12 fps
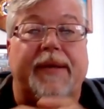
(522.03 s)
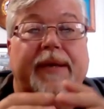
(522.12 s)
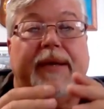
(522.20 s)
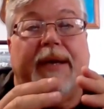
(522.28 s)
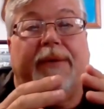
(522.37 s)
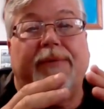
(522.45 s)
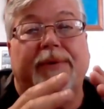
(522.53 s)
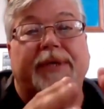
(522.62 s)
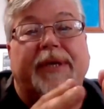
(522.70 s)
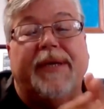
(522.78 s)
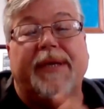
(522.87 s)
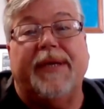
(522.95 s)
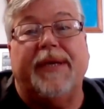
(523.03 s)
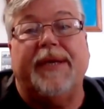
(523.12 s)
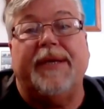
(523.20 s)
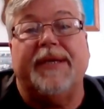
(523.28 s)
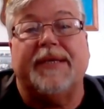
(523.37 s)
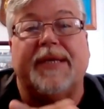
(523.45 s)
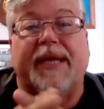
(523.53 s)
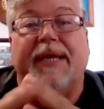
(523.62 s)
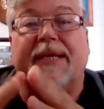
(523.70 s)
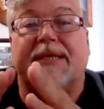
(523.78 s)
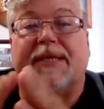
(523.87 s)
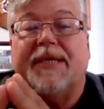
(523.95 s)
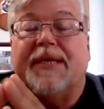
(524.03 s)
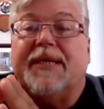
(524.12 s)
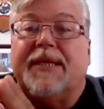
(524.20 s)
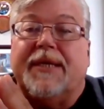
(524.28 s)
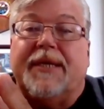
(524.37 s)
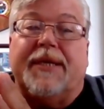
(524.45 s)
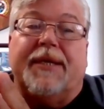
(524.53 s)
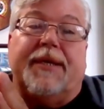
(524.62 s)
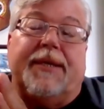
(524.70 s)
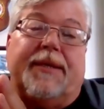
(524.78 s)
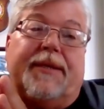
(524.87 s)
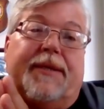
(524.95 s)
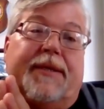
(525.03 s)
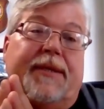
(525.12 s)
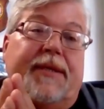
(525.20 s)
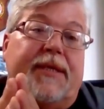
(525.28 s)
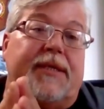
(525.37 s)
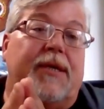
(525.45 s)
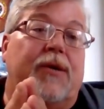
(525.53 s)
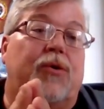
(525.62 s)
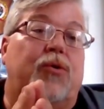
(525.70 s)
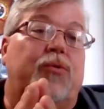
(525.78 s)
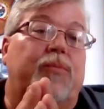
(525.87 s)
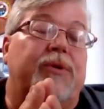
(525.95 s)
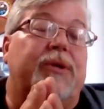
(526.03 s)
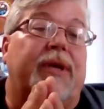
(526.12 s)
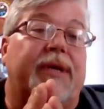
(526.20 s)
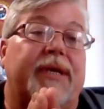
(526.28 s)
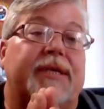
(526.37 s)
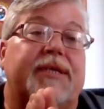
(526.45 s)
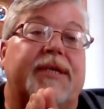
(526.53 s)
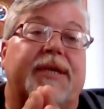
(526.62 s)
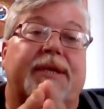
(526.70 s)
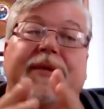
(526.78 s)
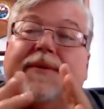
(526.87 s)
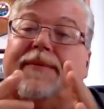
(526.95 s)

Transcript: I will tell you, in this case, this home, like I said,